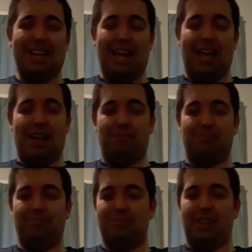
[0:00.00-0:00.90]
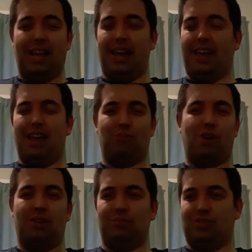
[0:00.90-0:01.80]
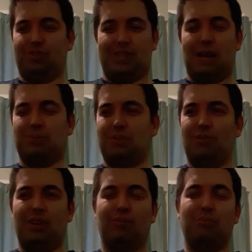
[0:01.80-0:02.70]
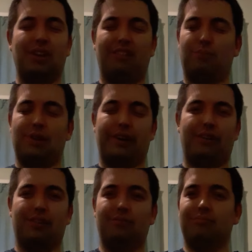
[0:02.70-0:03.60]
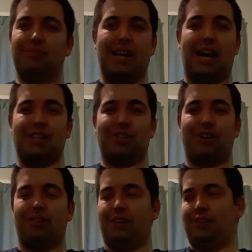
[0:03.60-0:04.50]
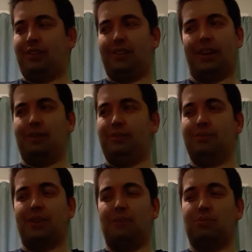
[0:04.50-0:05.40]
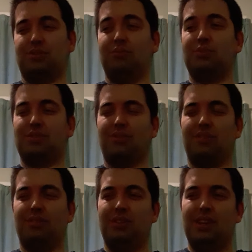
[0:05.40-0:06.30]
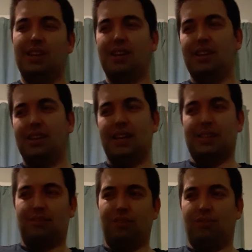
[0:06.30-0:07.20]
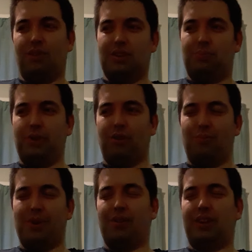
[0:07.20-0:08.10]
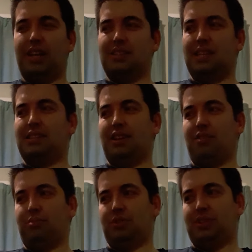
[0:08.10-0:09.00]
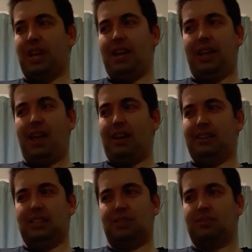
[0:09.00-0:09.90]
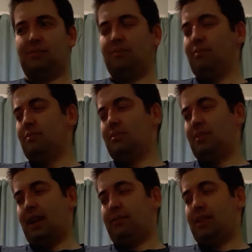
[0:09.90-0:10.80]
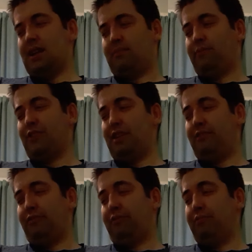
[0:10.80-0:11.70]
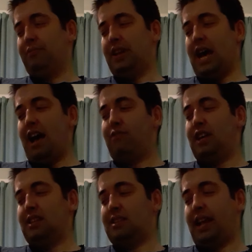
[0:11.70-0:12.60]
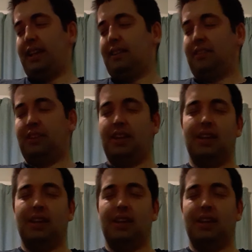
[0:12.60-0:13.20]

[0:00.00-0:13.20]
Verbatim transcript: um, yeah, A one was just absolutely unbelievable there last year, and I I presume is going to it's going to go on to bigger and better things this year. But uh, yeah, this that that five and a half length second